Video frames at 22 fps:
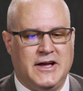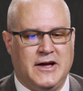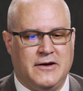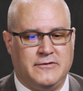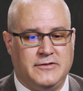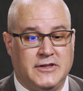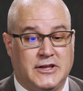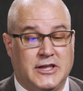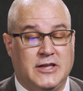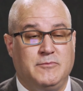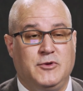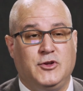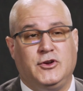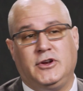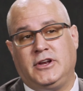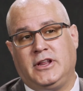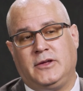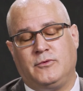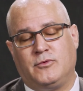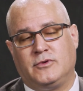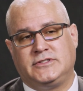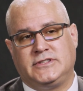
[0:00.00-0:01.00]
of the
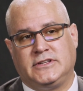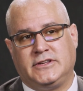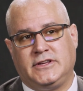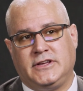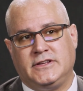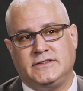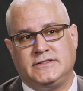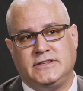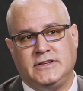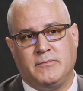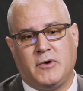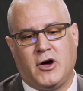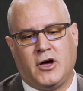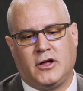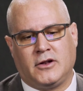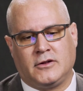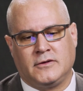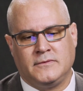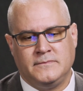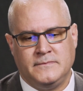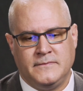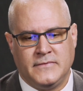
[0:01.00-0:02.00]
community resiliency
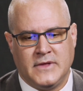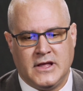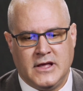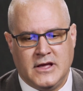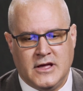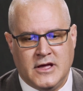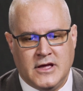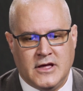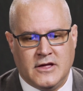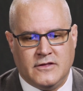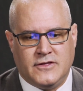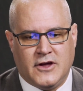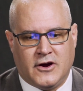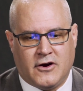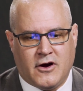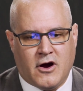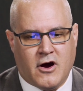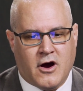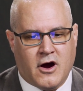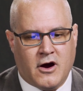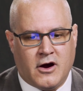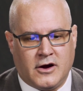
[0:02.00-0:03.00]
model.
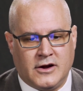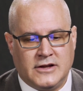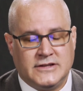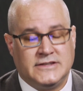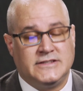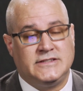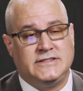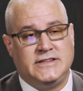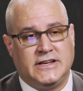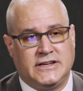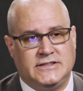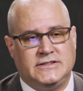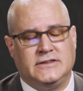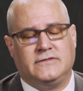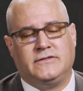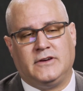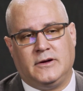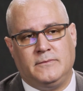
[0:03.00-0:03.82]
There are 6 of